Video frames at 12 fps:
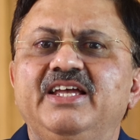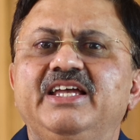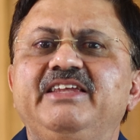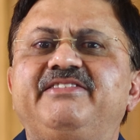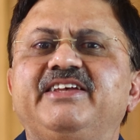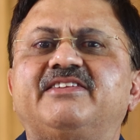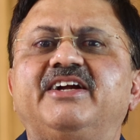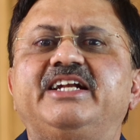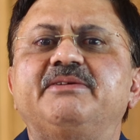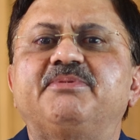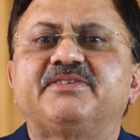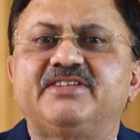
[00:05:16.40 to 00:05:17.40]
in say
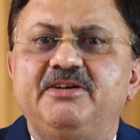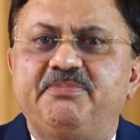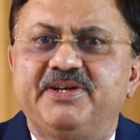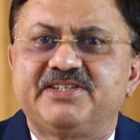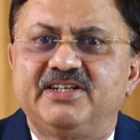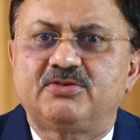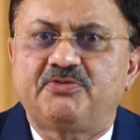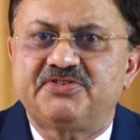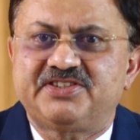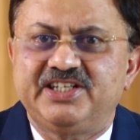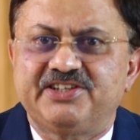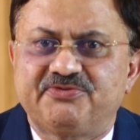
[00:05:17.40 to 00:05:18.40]
30% patients
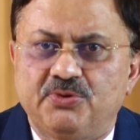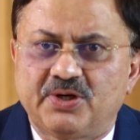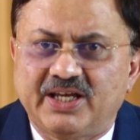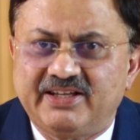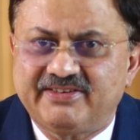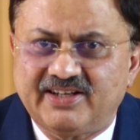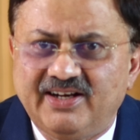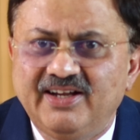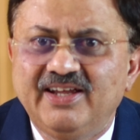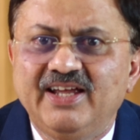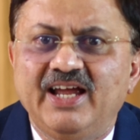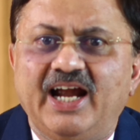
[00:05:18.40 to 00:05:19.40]
of stage 4 cancer,
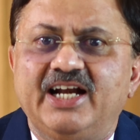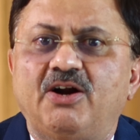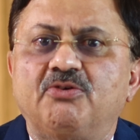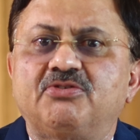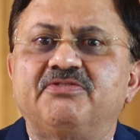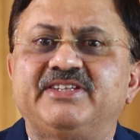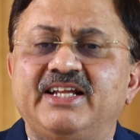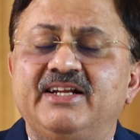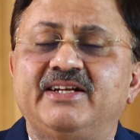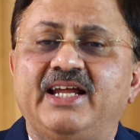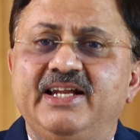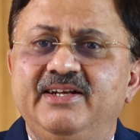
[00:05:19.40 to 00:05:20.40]
and out of
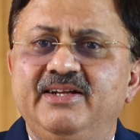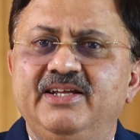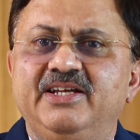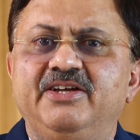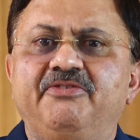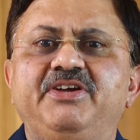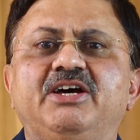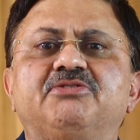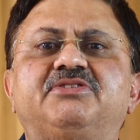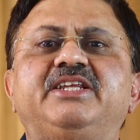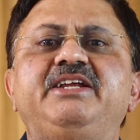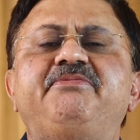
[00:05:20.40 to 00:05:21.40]
10 we
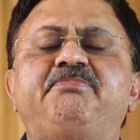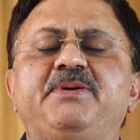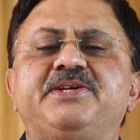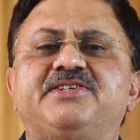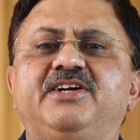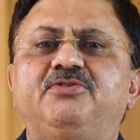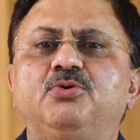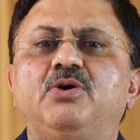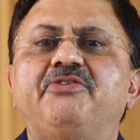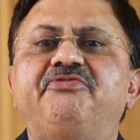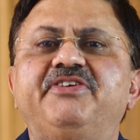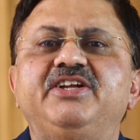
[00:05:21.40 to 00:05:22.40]
have 3 patients who
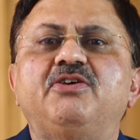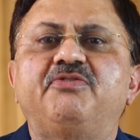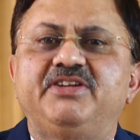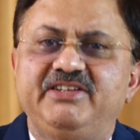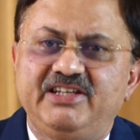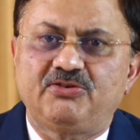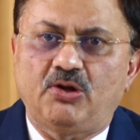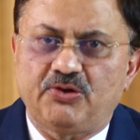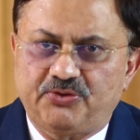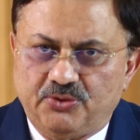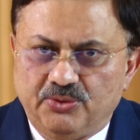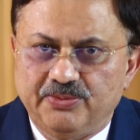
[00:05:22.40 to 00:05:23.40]
are free of disease
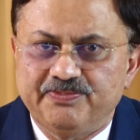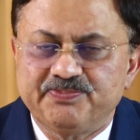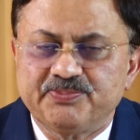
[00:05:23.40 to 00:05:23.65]
also.